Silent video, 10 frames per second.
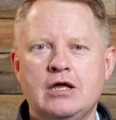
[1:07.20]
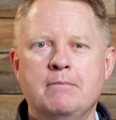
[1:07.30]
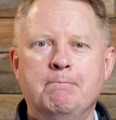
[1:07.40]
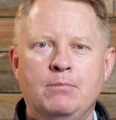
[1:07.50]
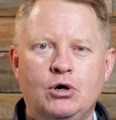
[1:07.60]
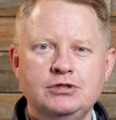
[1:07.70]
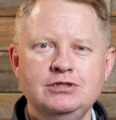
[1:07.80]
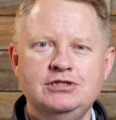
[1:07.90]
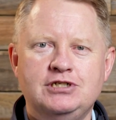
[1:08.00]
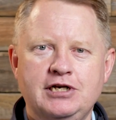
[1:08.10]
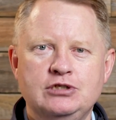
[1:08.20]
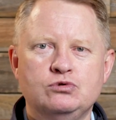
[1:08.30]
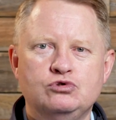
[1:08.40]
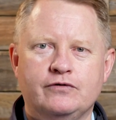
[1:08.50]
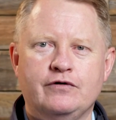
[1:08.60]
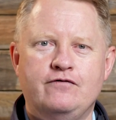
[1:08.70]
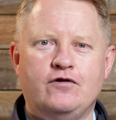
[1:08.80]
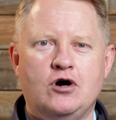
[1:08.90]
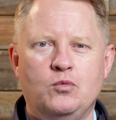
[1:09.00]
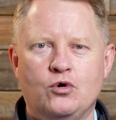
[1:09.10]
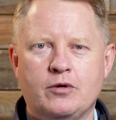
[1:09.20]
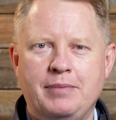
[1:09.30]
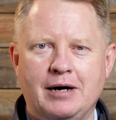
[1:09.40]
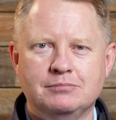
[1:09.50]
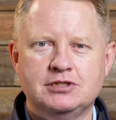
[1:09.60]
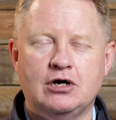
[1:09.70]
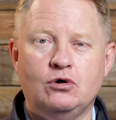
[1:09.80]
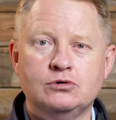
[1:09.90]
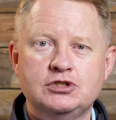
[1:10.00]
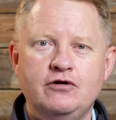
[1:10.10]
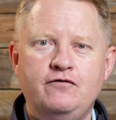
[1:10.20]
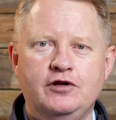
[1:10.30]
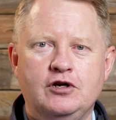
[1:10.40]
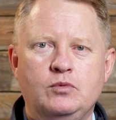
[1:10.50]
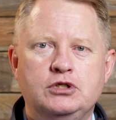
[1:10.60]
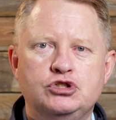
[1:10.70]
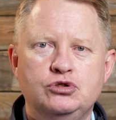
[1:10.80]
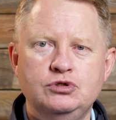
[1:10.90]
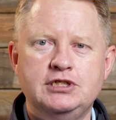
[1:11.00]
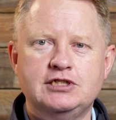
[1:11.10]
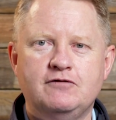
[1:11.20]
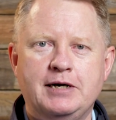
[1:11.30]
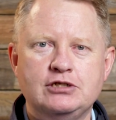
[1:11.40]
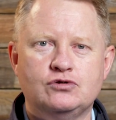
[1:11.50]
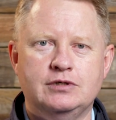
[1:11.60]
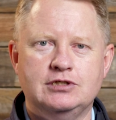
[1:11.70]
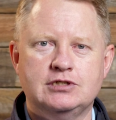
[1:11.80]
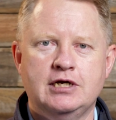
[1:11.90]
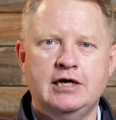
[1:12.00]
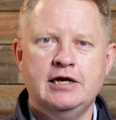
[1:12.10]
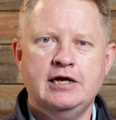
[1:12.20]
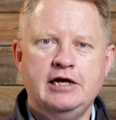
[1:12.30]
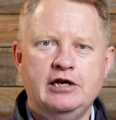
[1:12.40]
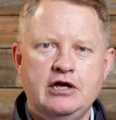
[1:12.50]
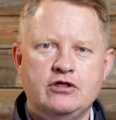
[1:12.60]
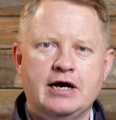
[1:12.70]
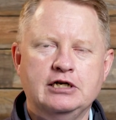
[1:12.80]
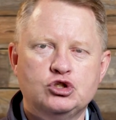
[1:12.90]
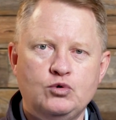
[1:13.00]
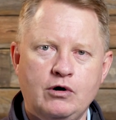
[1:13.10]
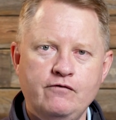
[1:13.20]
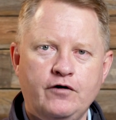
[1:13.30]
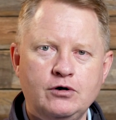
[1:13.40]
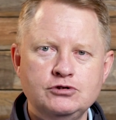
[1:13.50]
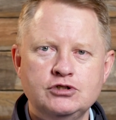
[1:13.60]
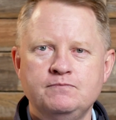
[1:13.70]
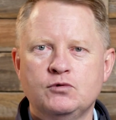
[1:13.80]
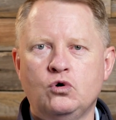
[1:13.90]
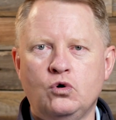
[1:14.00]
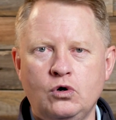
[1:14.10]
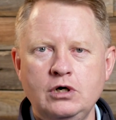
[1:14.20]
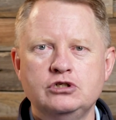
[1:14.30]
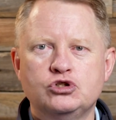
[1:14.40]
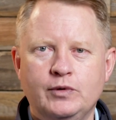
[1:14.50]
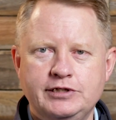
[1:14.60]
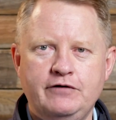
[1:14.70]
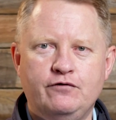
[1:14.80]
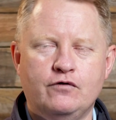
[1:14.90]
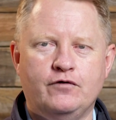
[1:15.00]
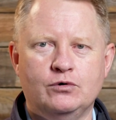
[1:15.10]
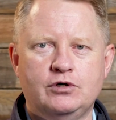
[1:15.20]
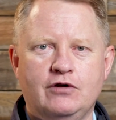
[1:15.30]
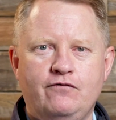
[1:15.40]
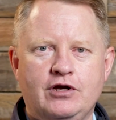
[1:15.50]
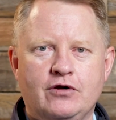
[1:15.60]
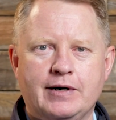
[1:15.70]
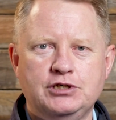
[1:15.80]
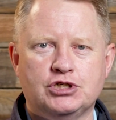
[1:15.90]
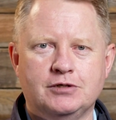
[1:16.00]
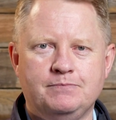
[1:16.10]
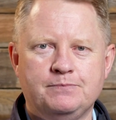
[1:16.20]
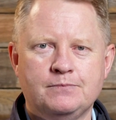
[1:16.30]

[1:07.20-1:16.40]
Modern diesel-driven firewater pumps are also fitted with two sets of batteries in either a 12-volt or 24-volt configuration.